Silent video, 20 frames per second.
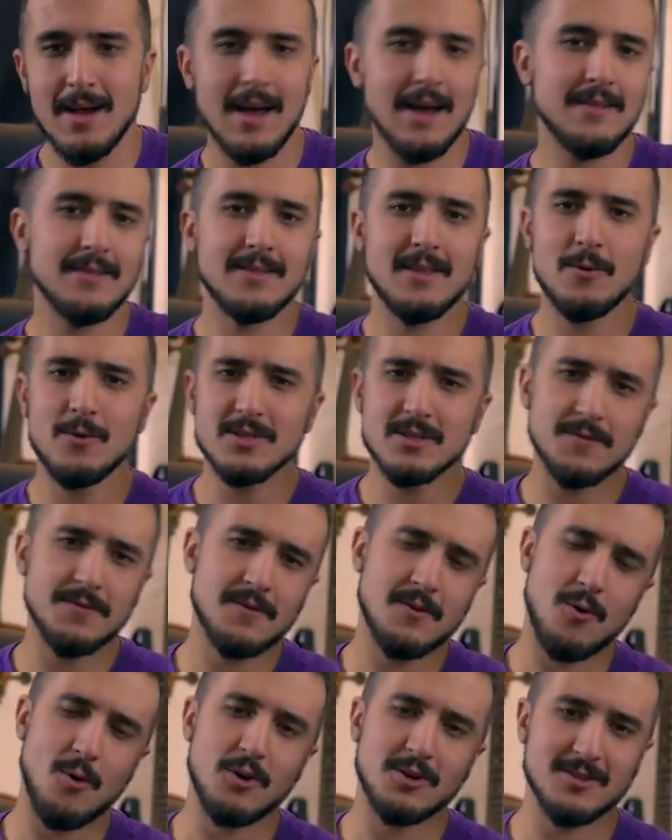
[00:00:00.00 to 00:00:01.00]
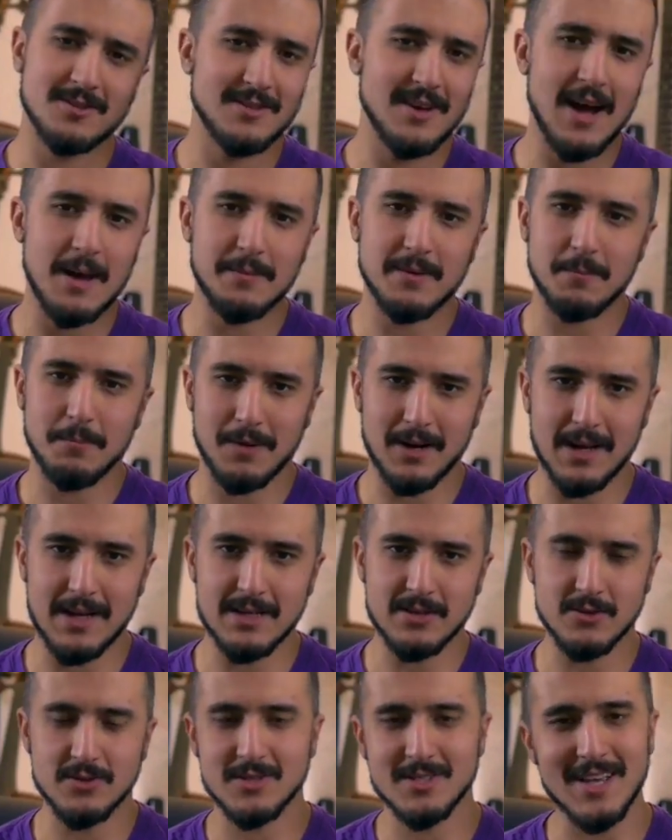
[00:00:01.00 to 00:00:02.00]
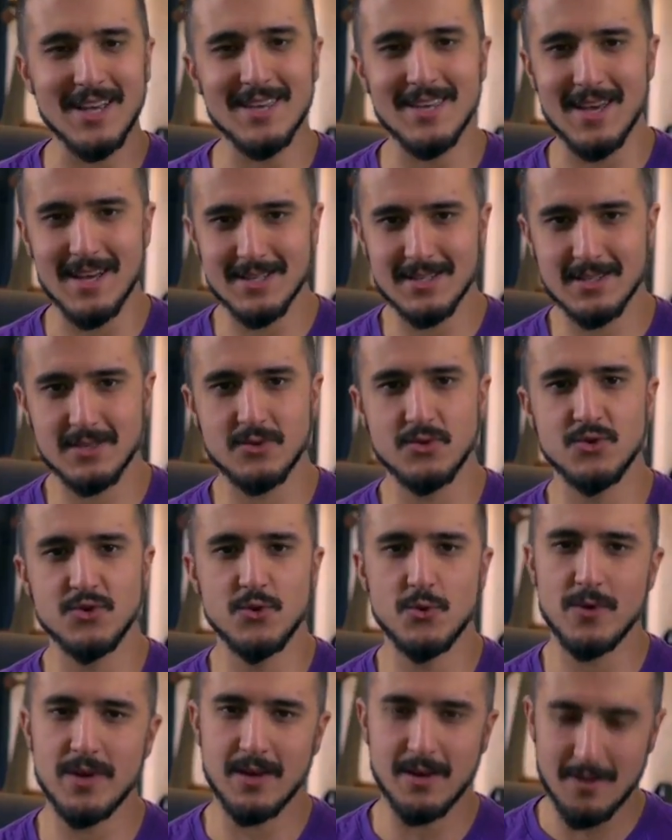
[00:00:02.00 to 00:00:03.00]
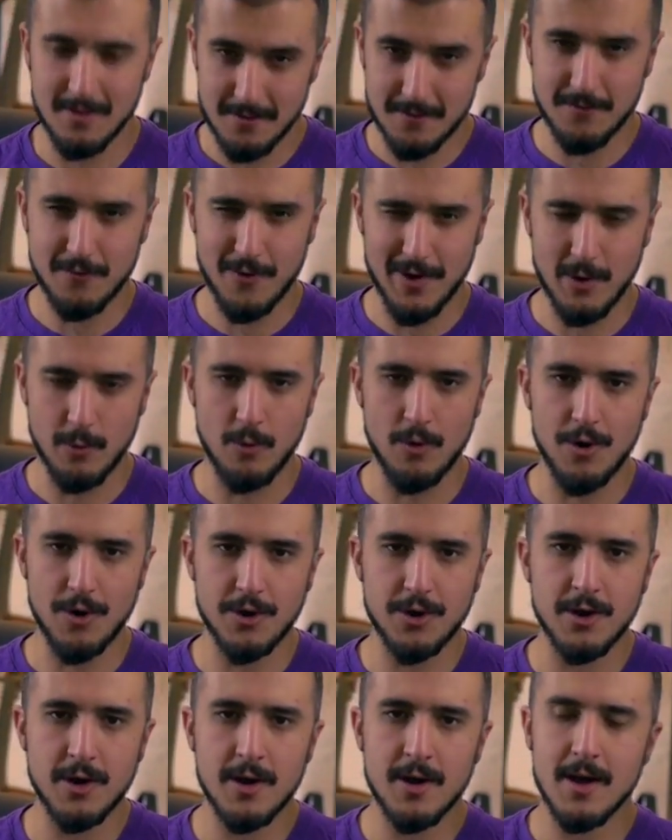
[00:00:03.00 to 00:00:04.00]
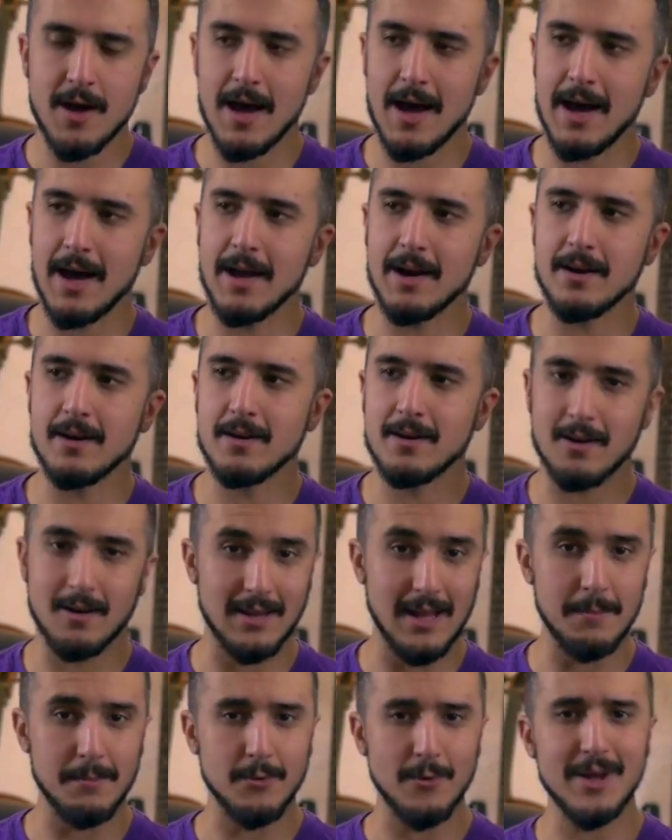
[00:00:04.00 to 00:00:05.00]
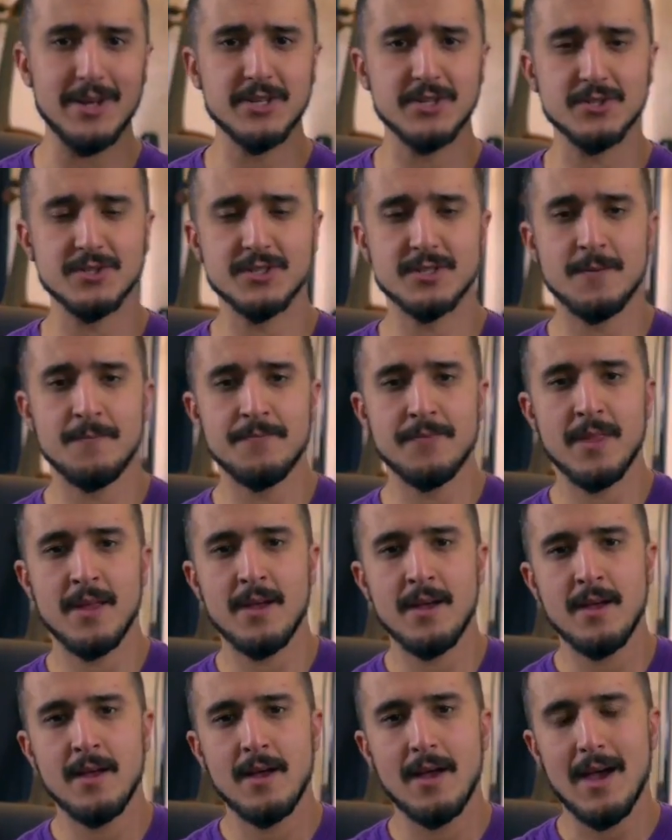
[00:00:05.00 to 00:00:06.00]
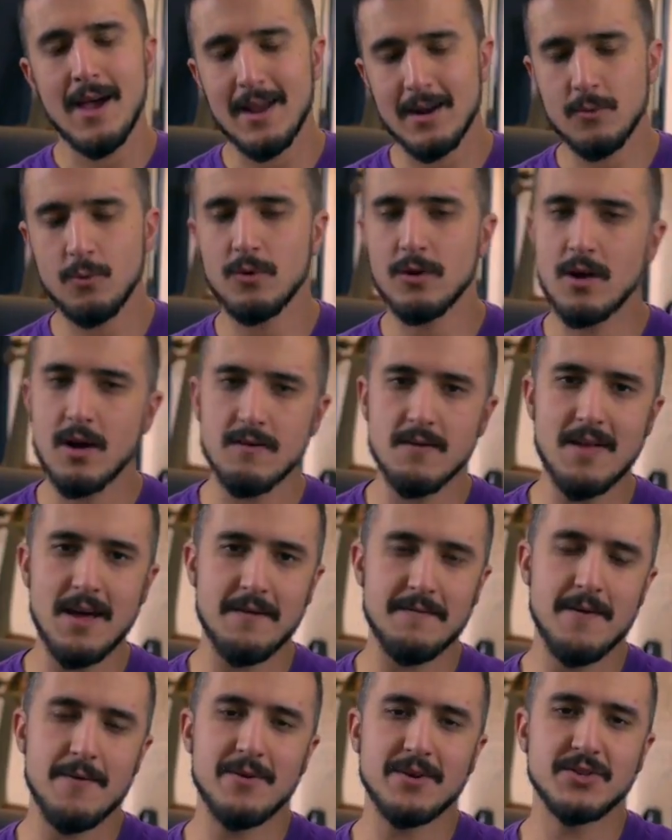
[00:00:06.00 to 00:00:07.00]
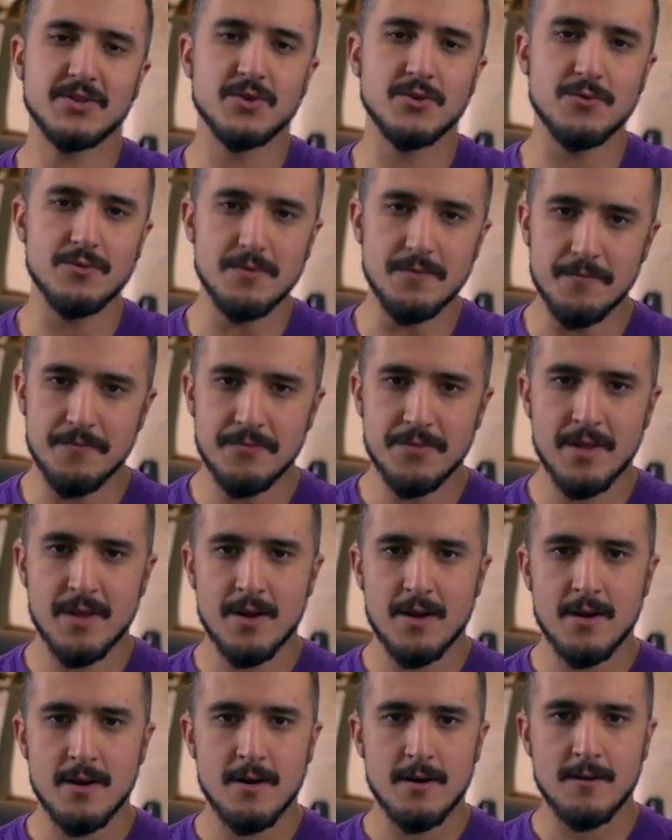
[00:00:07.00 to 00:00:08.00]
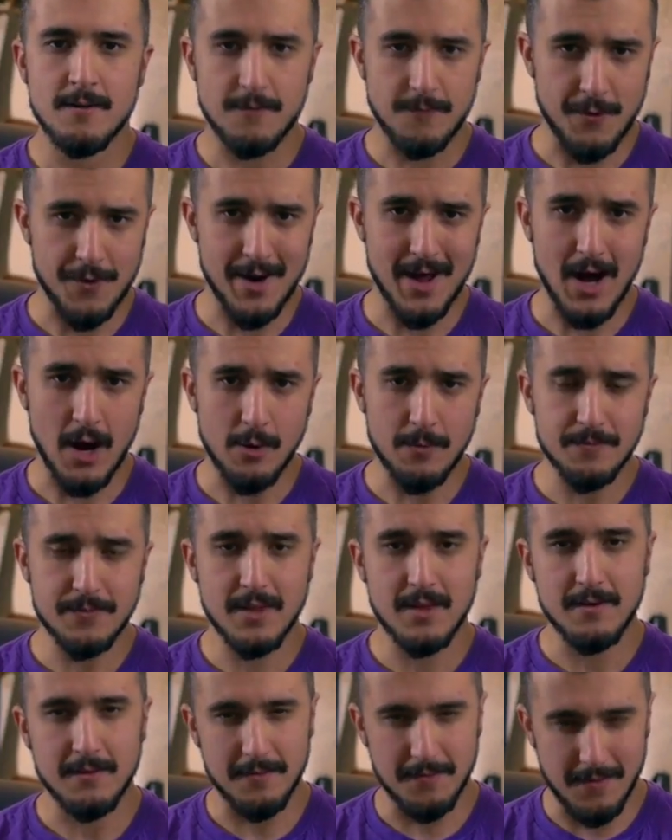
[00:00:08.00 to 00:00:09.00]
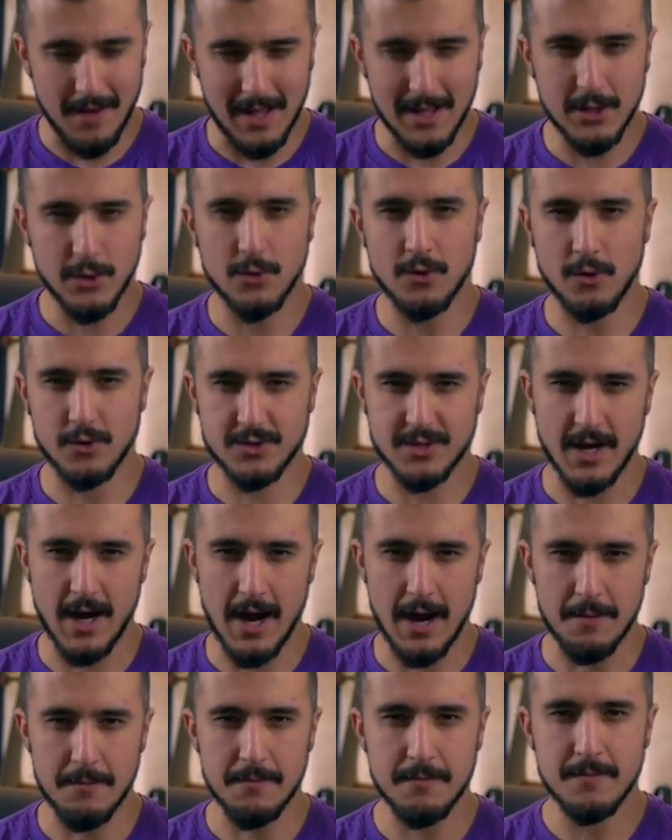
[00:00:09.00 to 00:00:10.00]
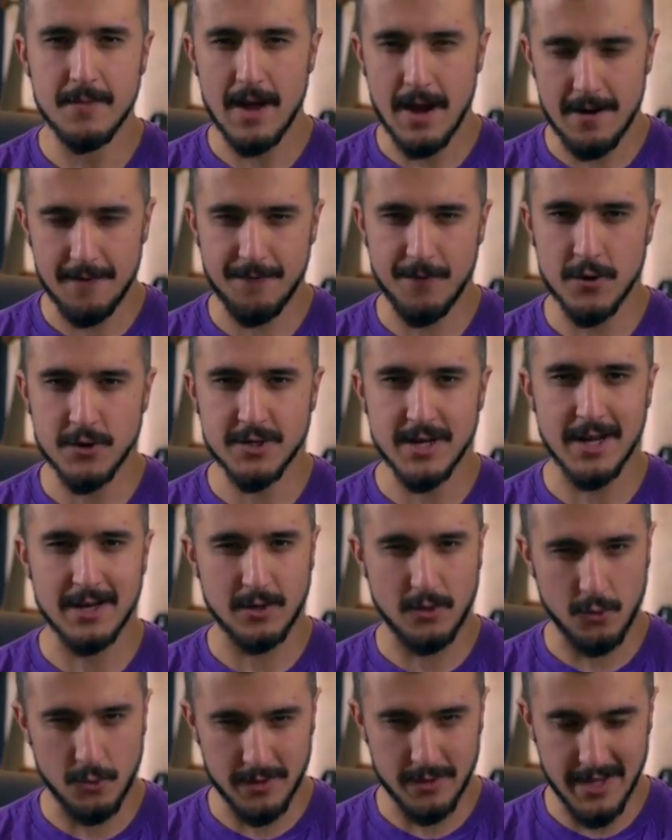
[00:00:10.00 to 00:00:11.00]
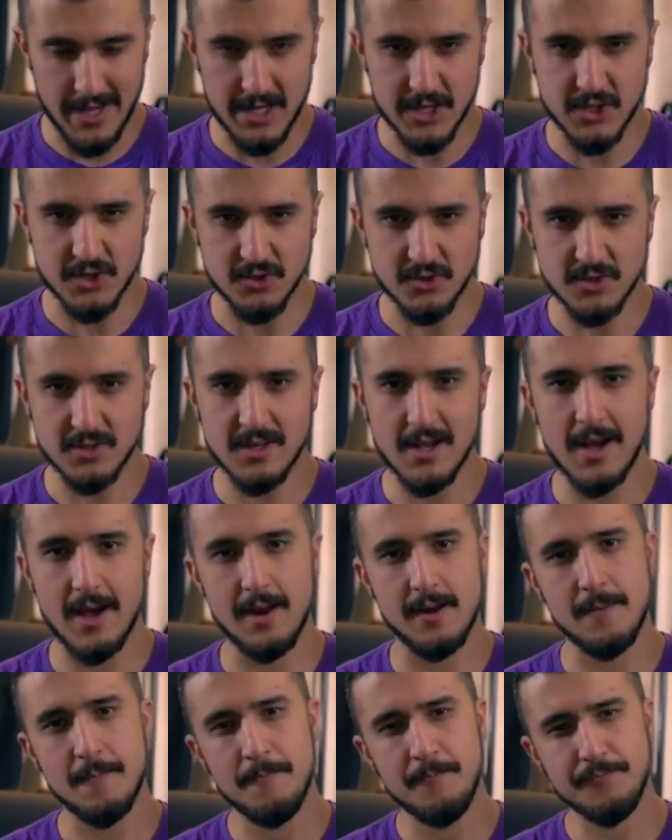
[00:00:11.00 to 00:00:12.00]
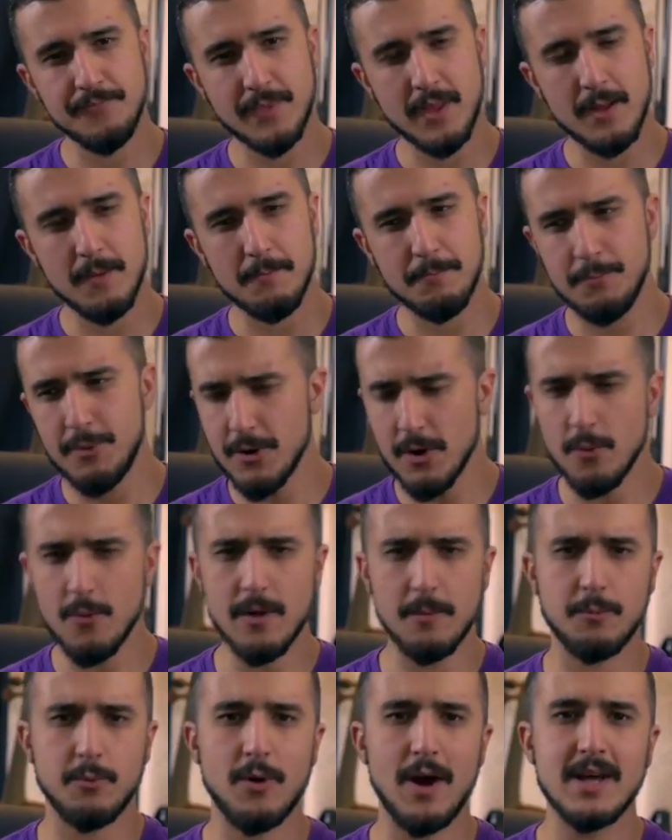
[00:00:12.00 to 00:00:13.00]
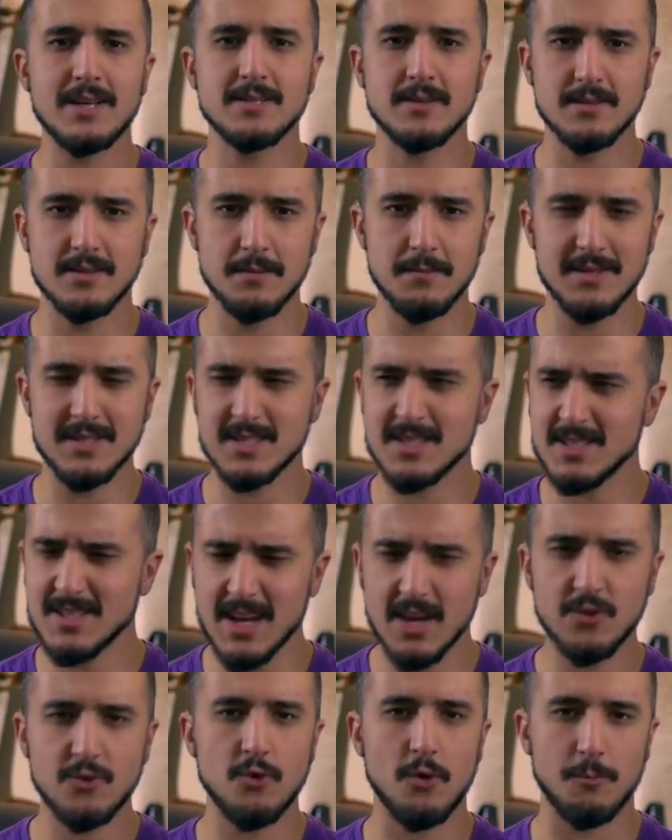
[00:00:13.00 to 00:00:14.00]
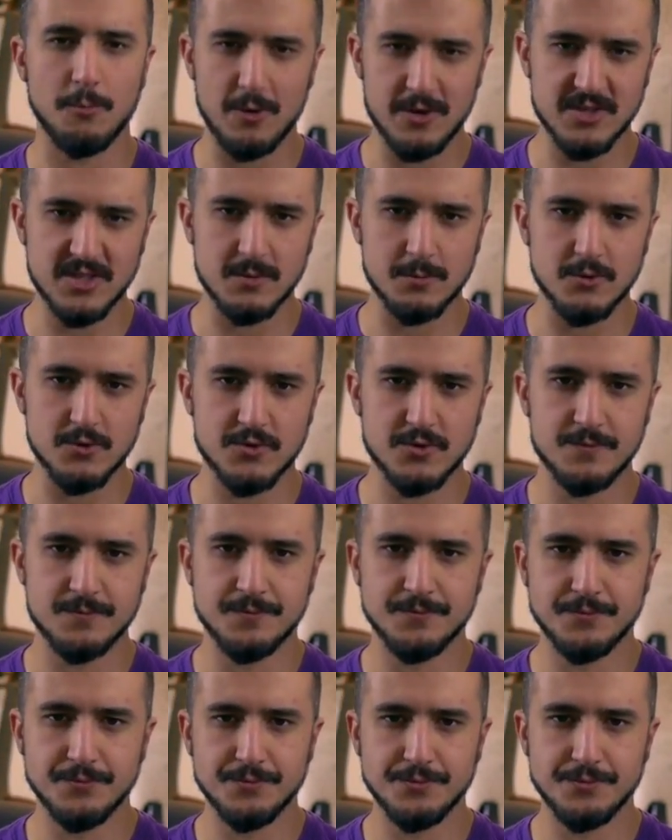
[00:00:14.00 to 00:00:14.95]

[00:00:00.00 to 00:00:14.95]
And there is, of course, a time and place to say yes to doing free work and collaborations, and we'll cover that very soon. For now, value your time, effort, and creations, and put a real price on them and stick to your principles.